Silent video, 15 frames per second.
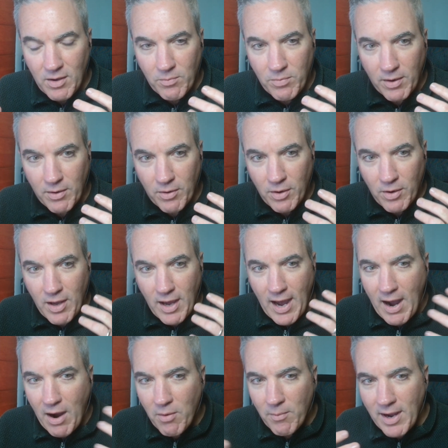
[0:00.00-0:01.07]
But
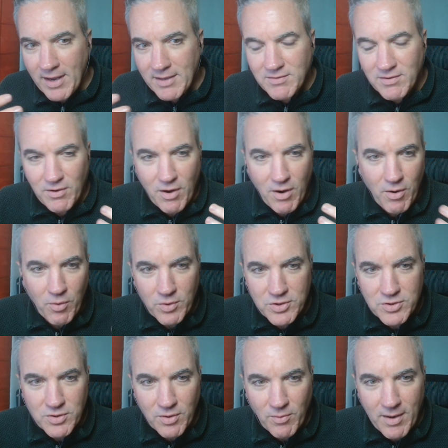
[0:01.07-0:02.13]
how am I to know
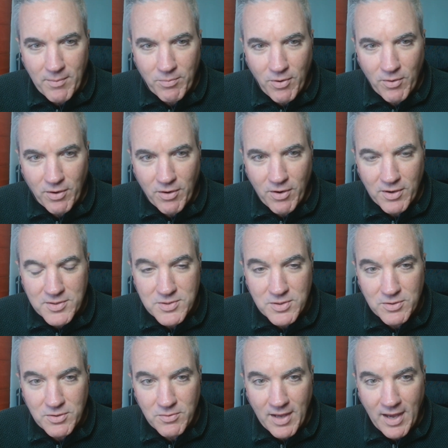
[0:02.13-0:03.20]
which are the right protocols to
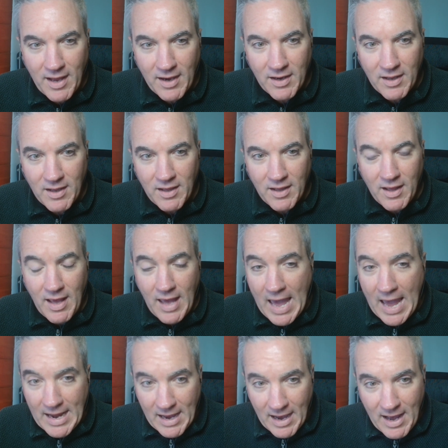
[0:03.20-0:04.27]
do that?
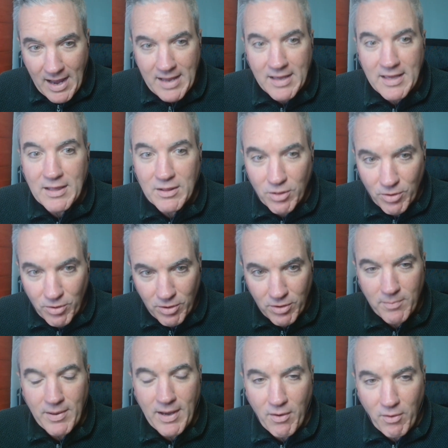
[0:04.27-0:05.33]
AI can learn
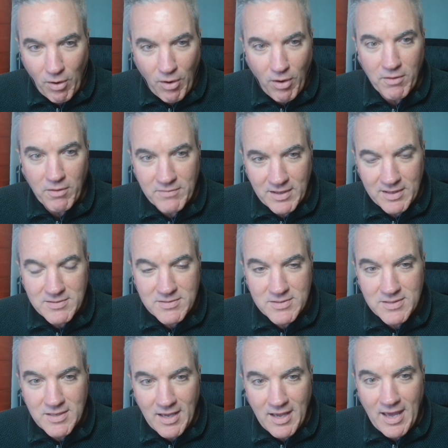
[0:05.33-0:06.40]
about all of
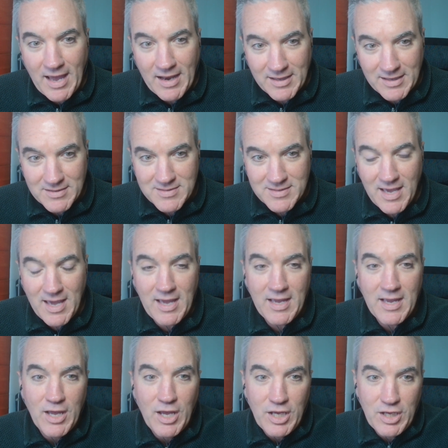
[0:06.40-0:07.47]
this and could
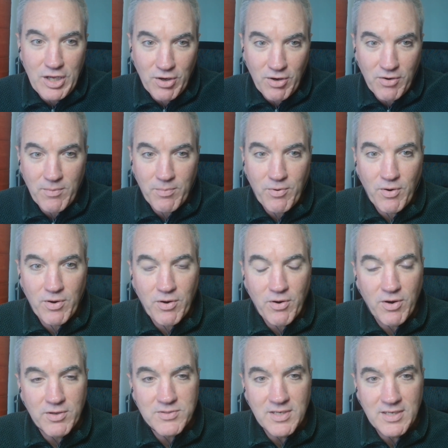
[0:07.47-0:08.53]
say, here are the
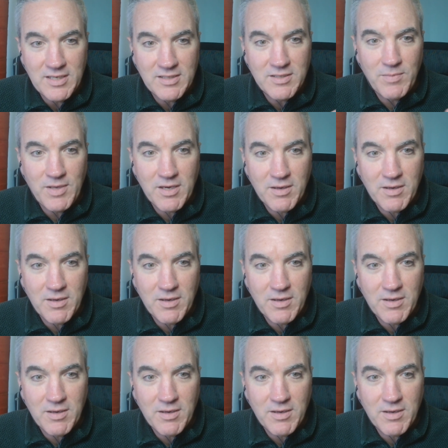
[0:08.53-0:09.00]
protocols that need to be